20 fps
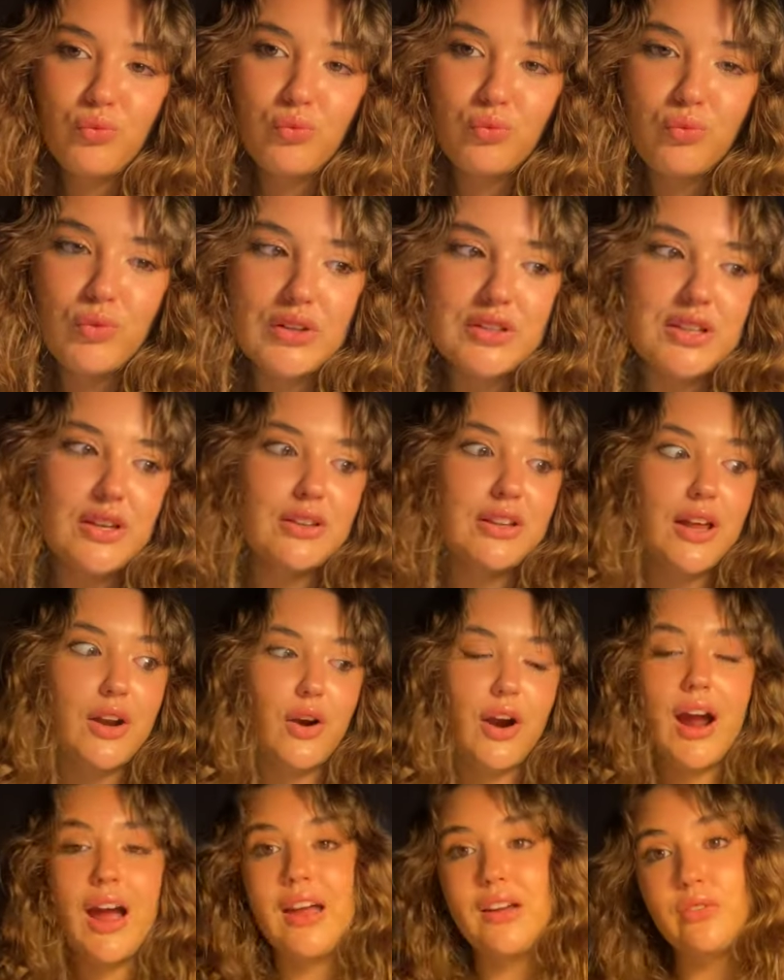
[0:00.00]
will see you
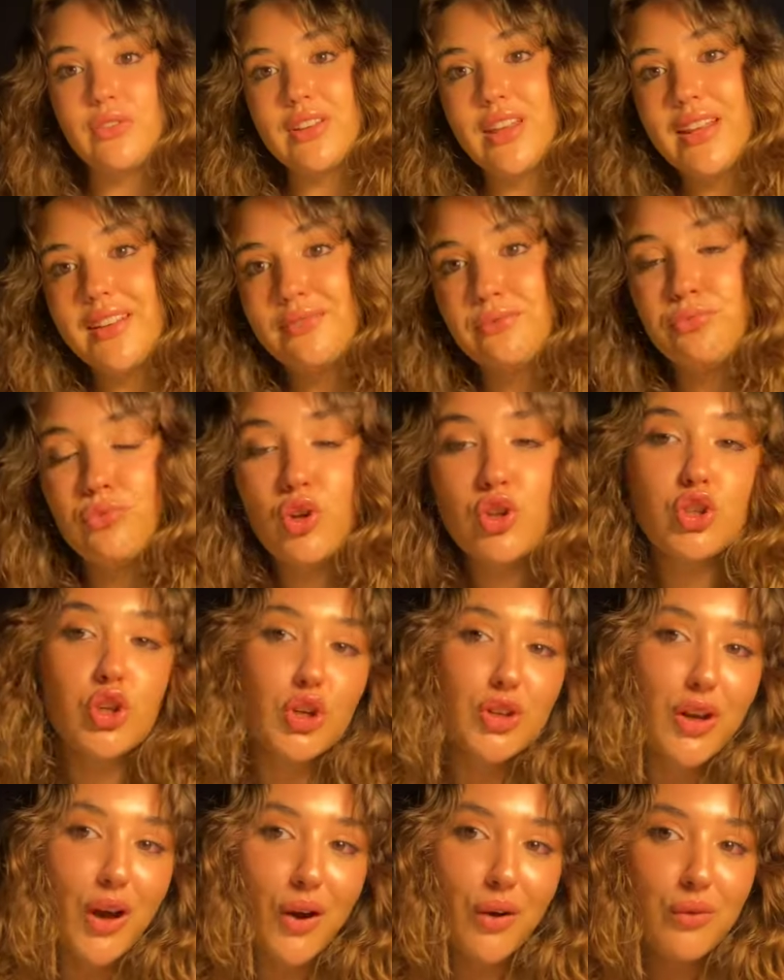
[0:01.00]
later. I really
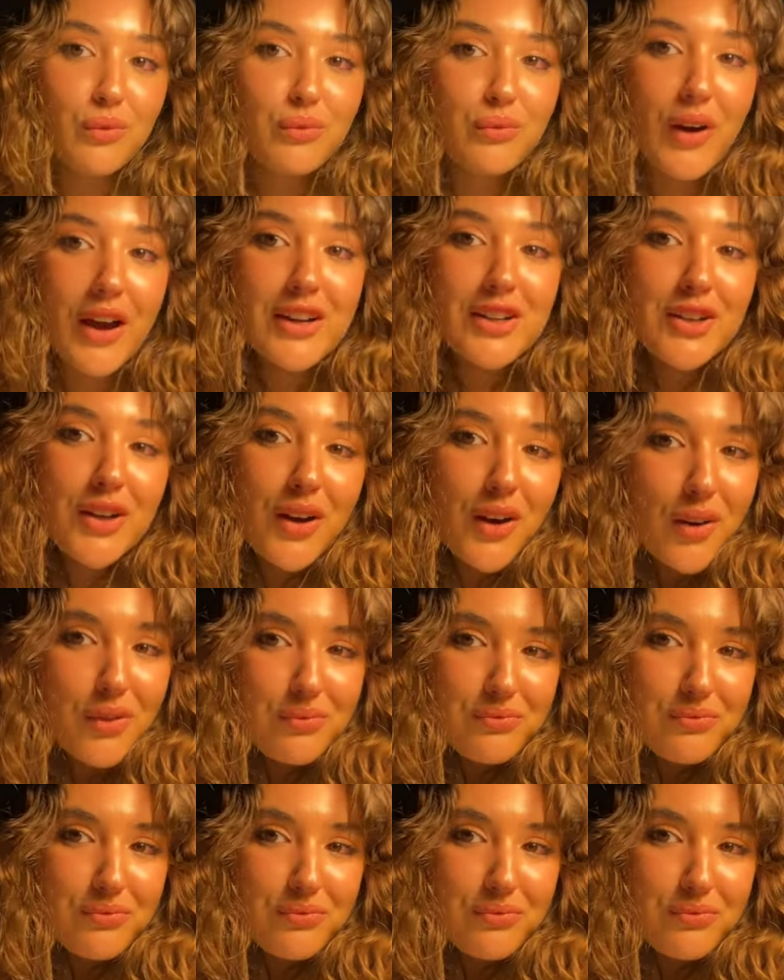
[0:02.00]
should go. I should go.